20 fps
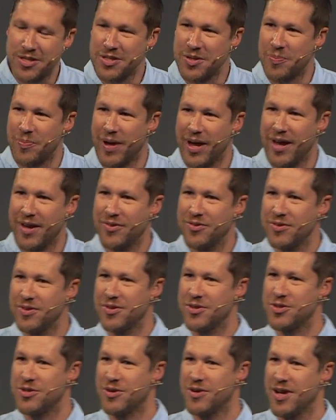as a pastor at
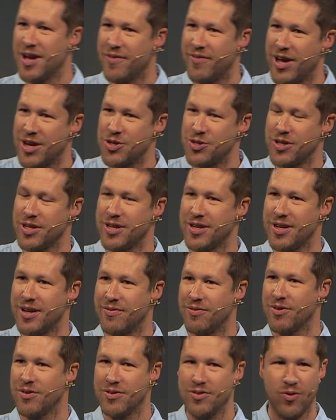the Journey, I've actually
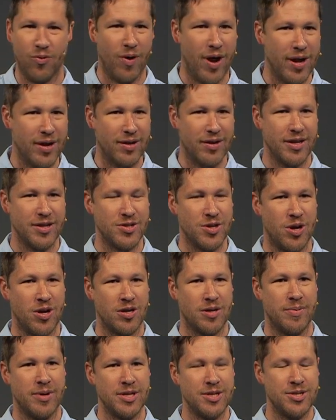never directly
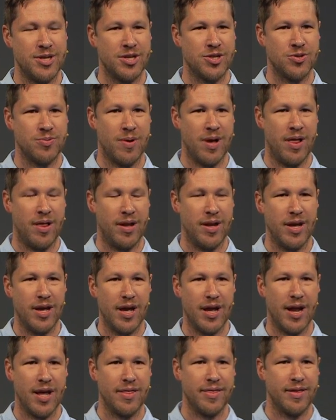talked about sexuality,
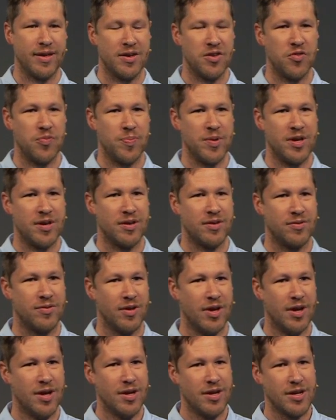and I think it's because
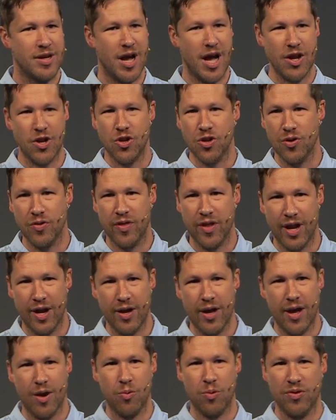God knew that I,
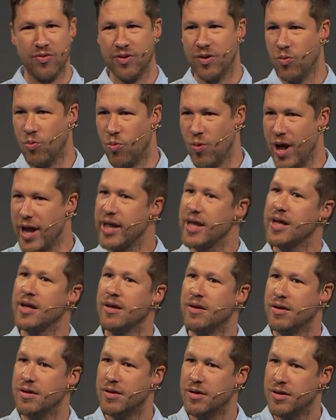I wasn't ready
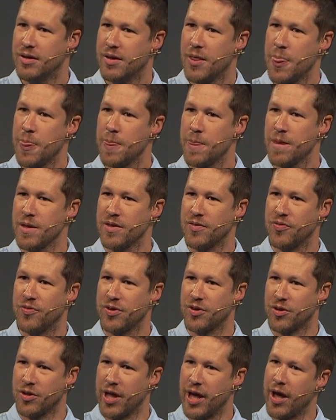
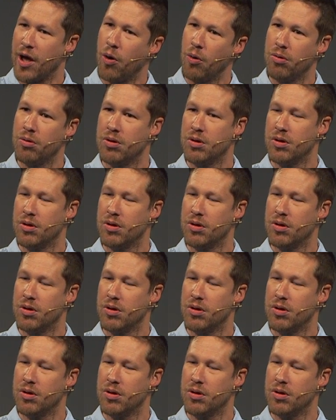until now,